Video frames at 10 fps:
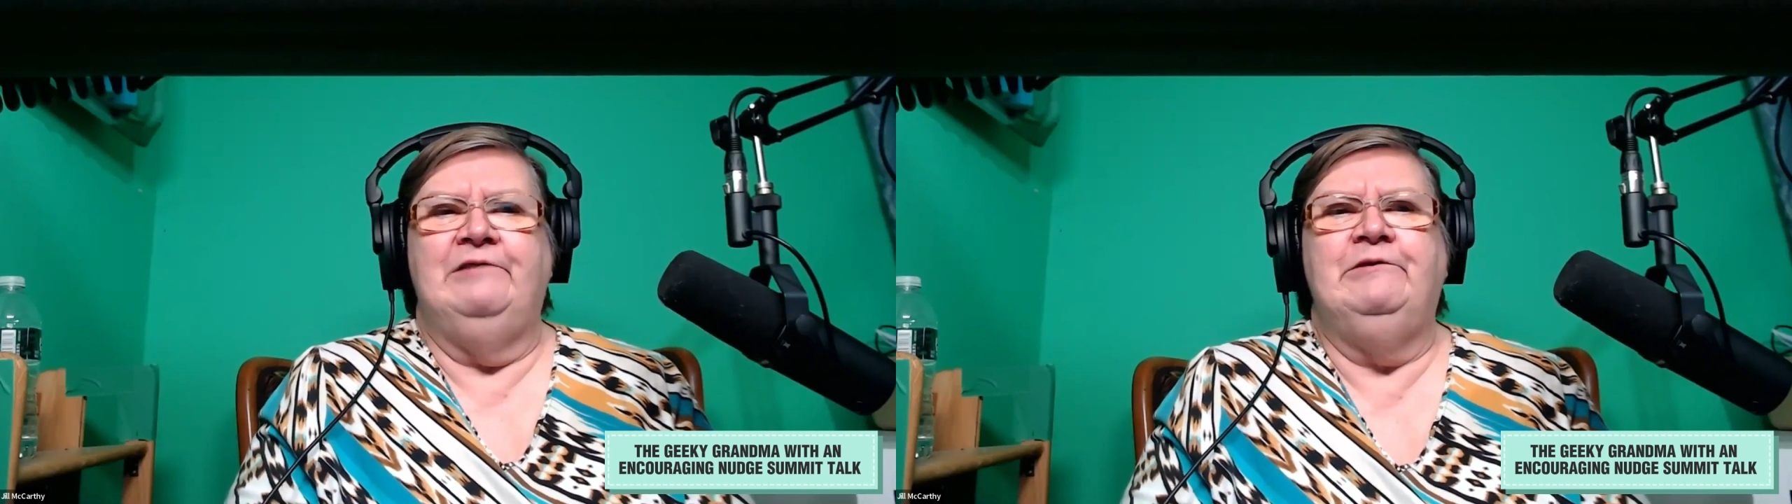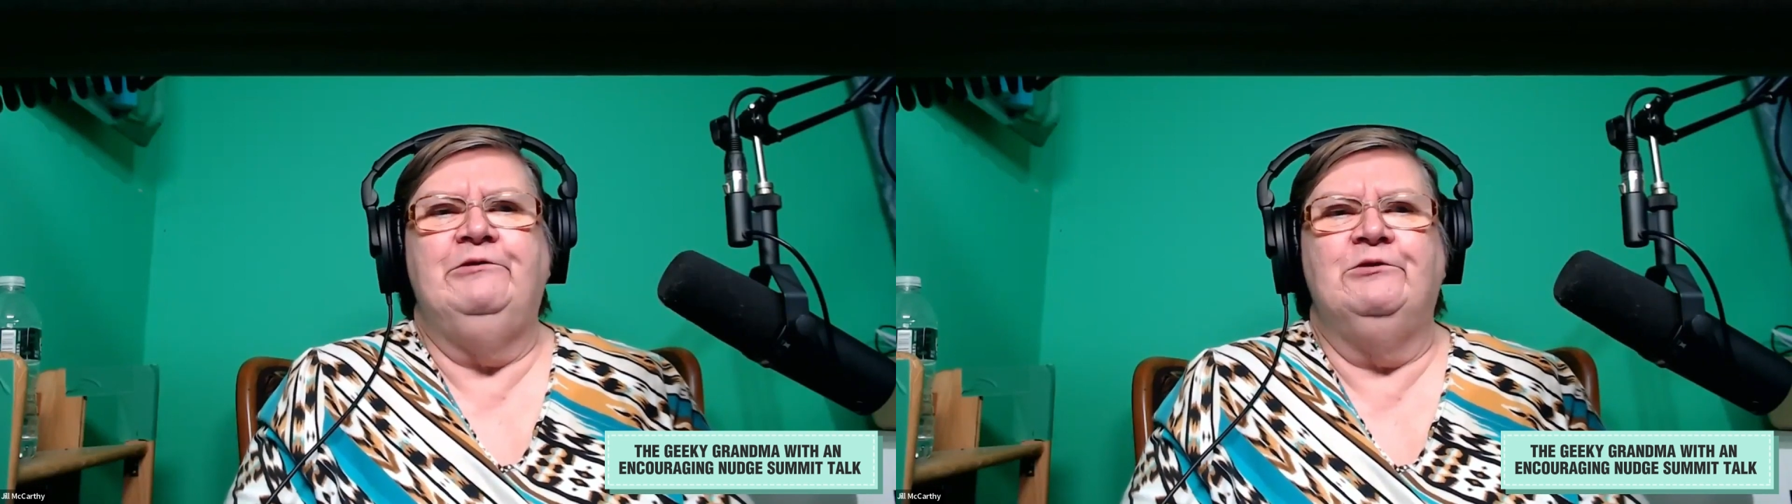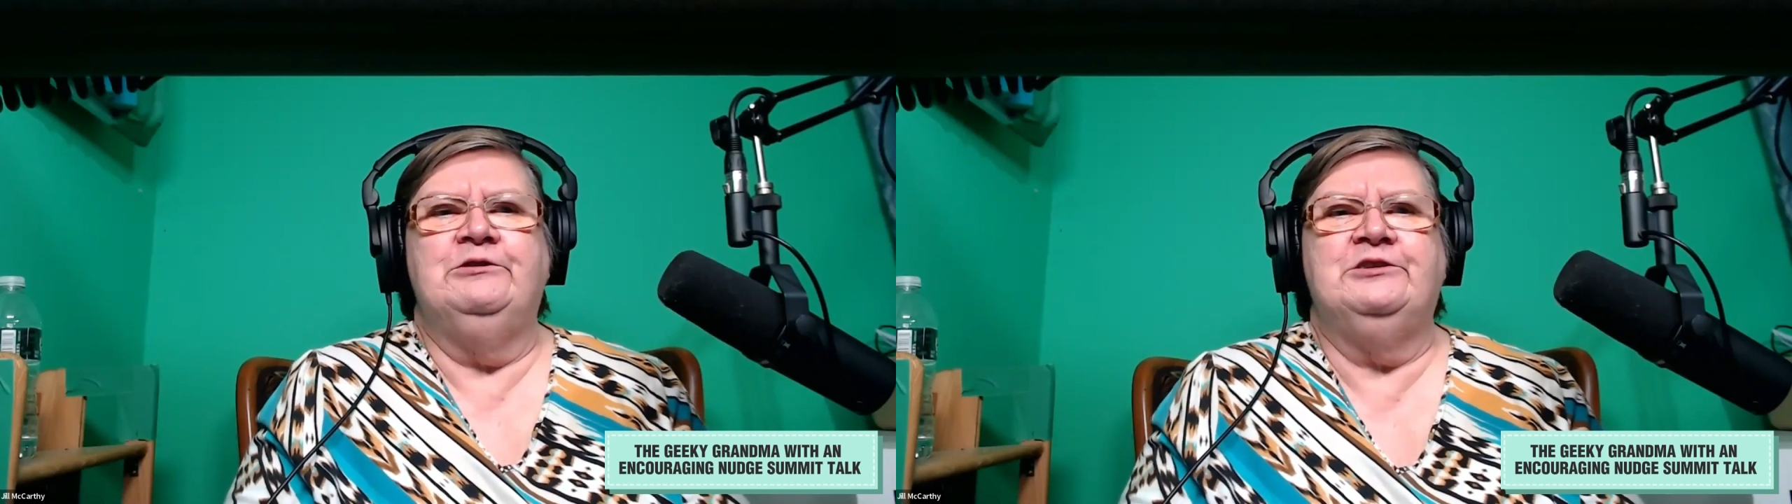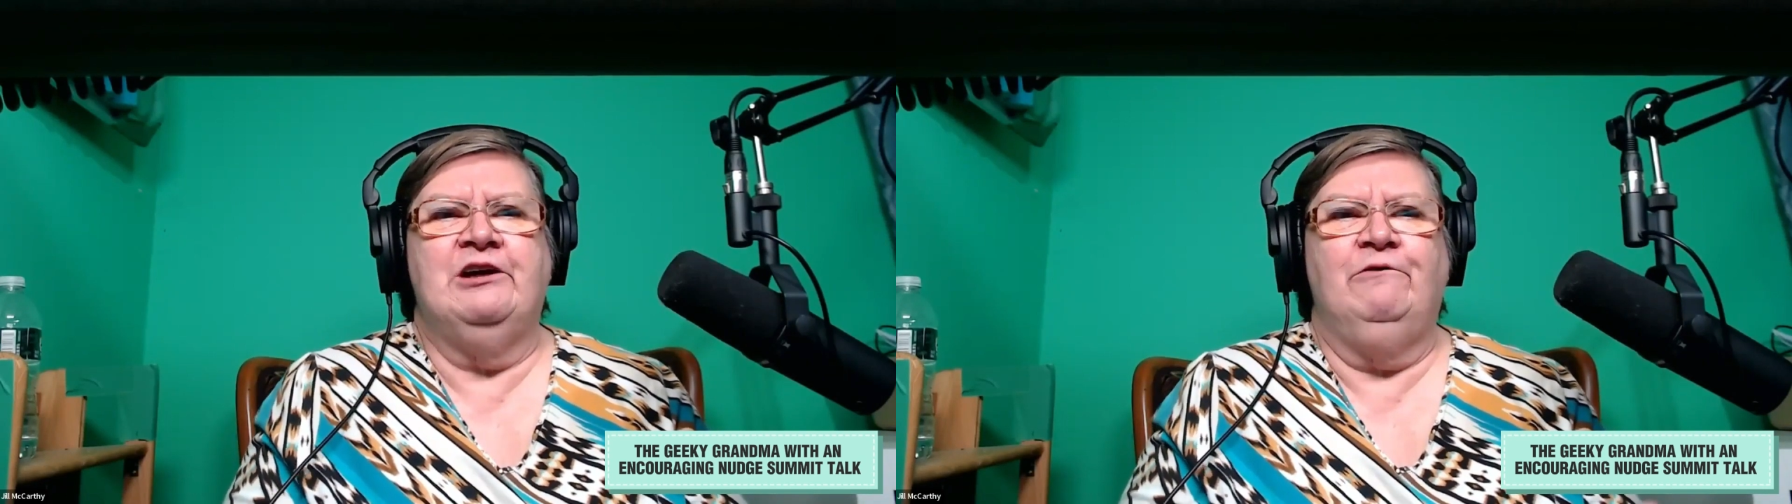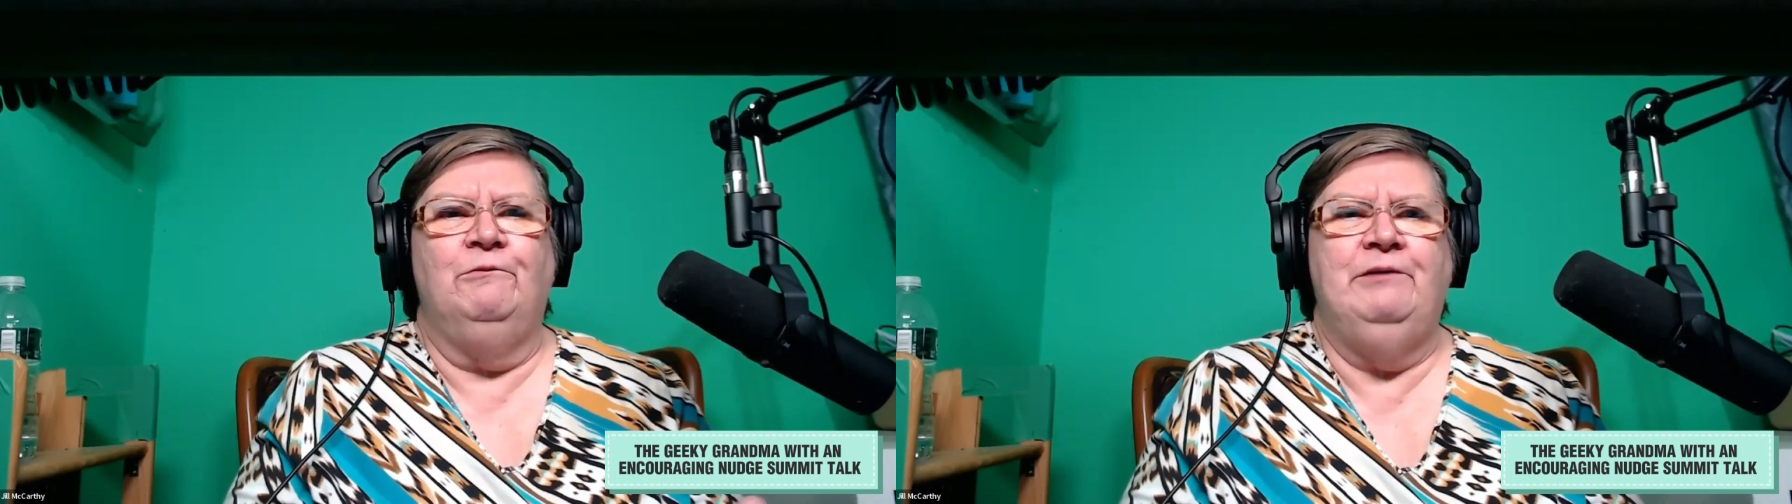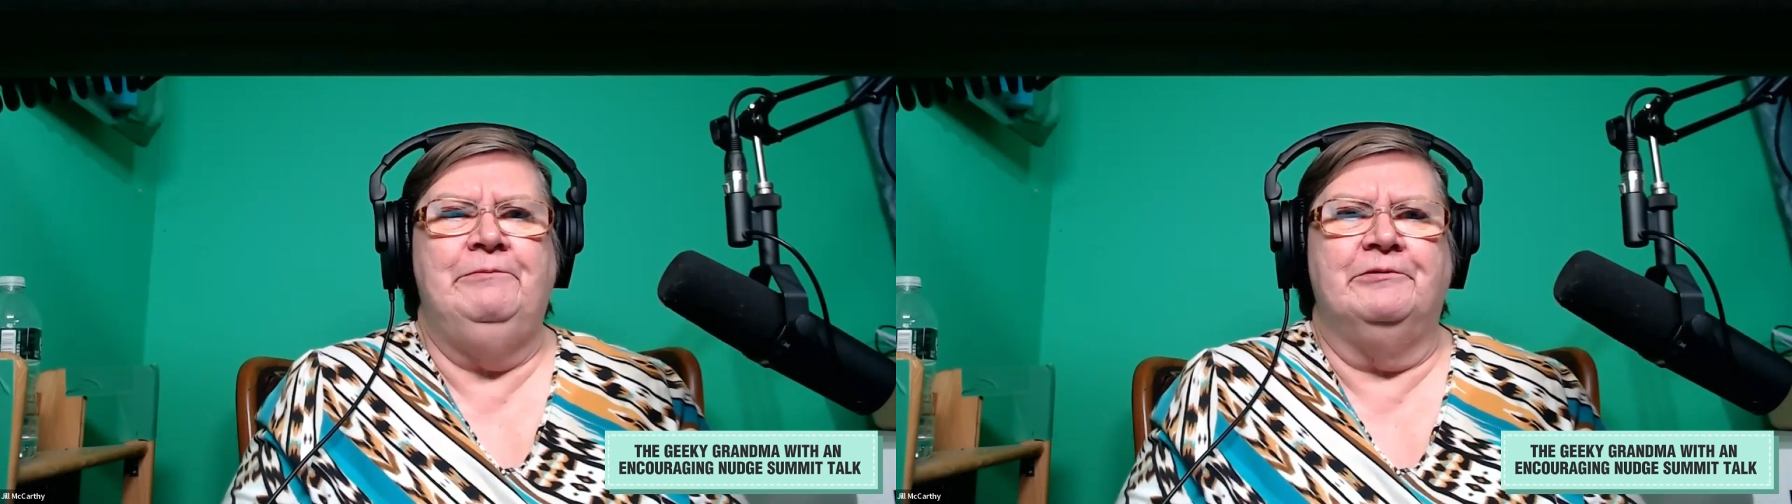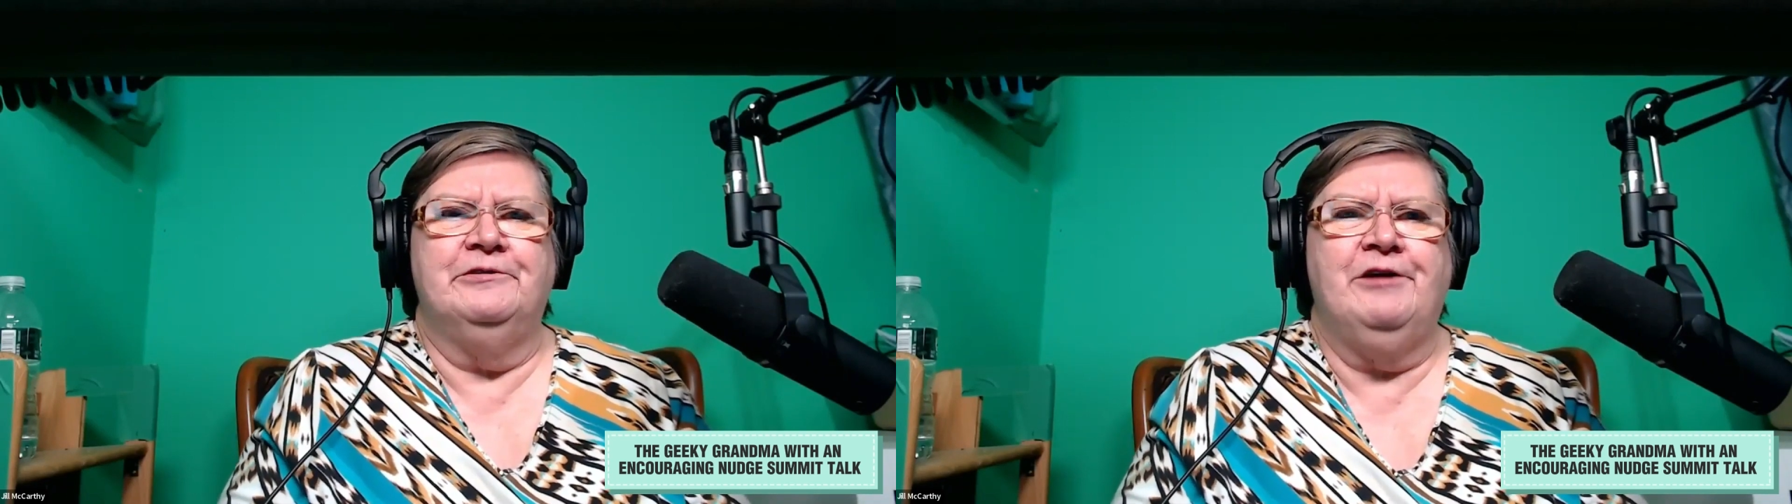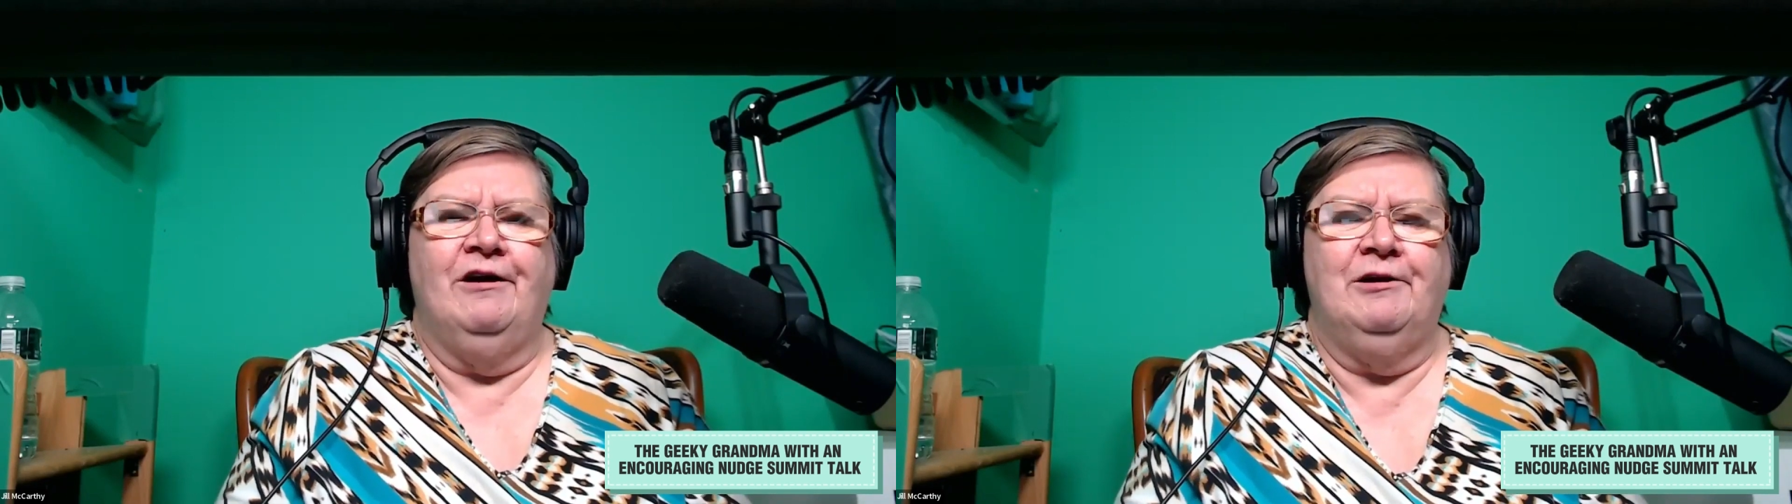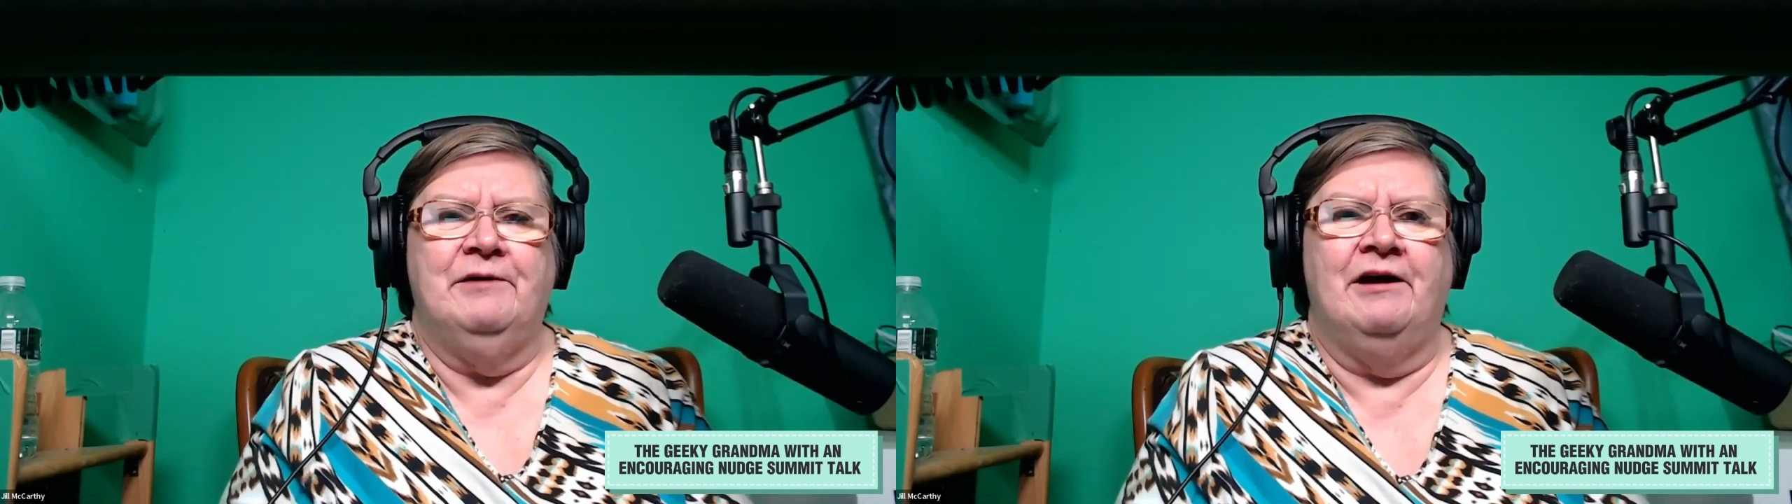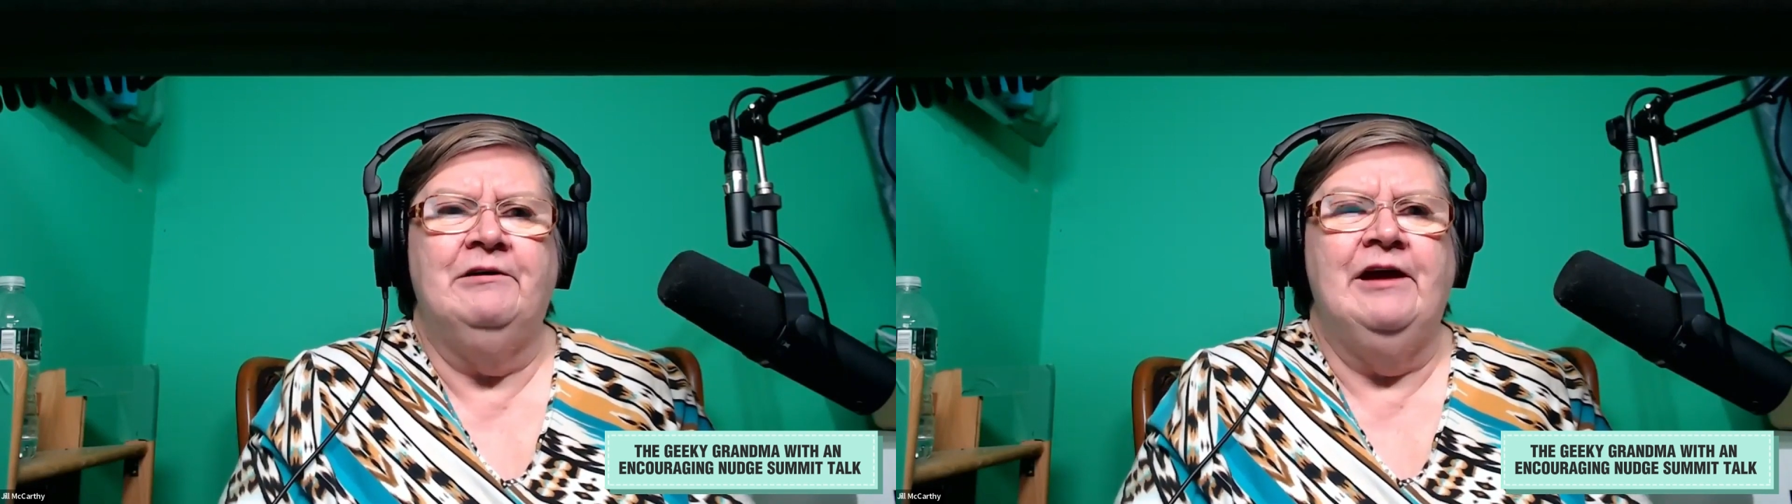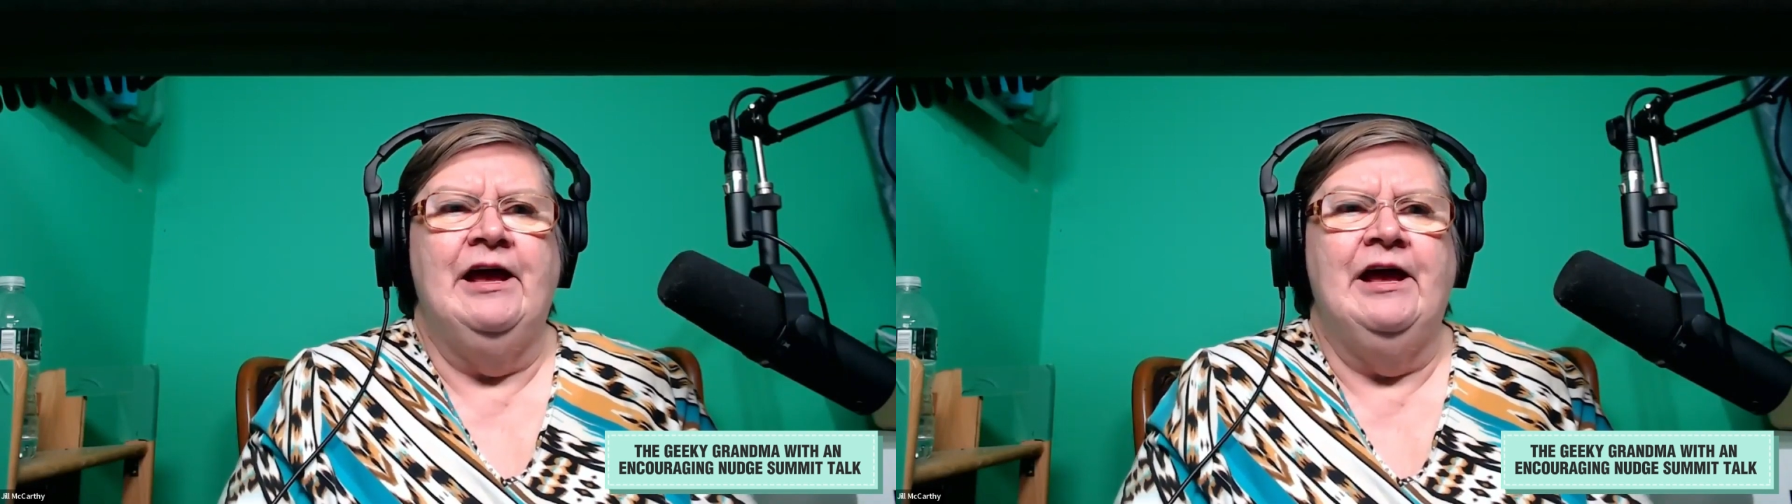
We've heard several people talk about